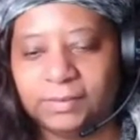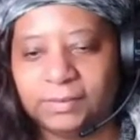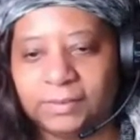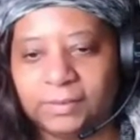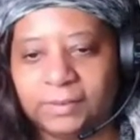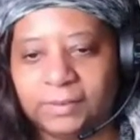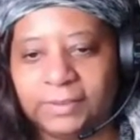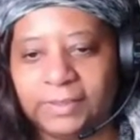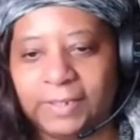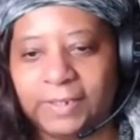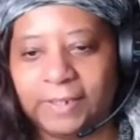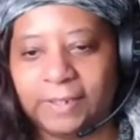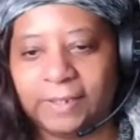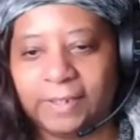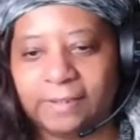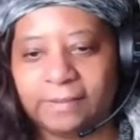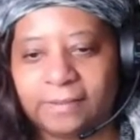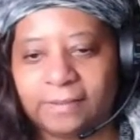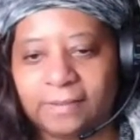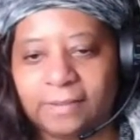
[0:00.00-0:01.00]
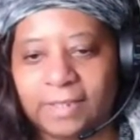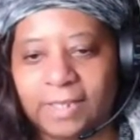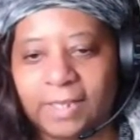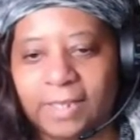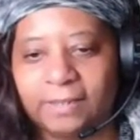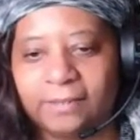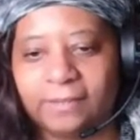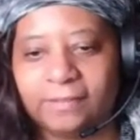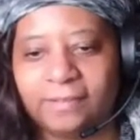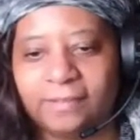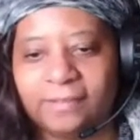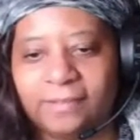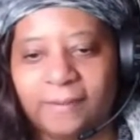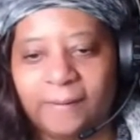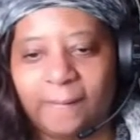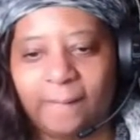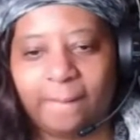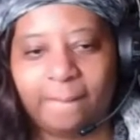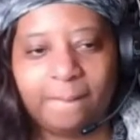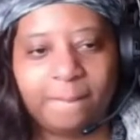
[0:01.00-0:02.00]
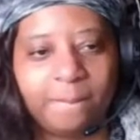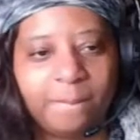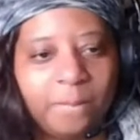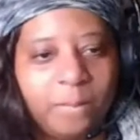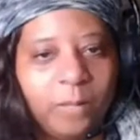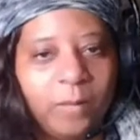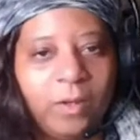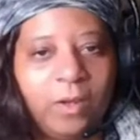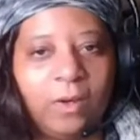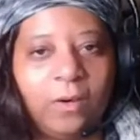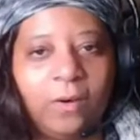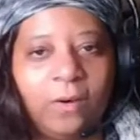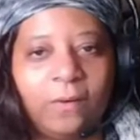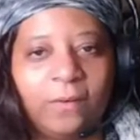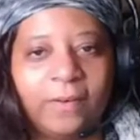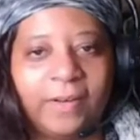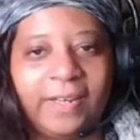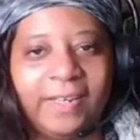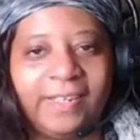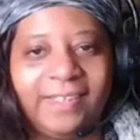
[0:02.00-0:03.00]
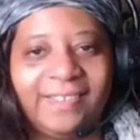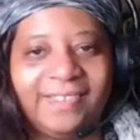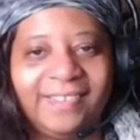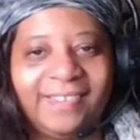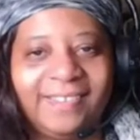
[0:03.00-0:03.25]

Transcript: yeah, that's a lot. All right.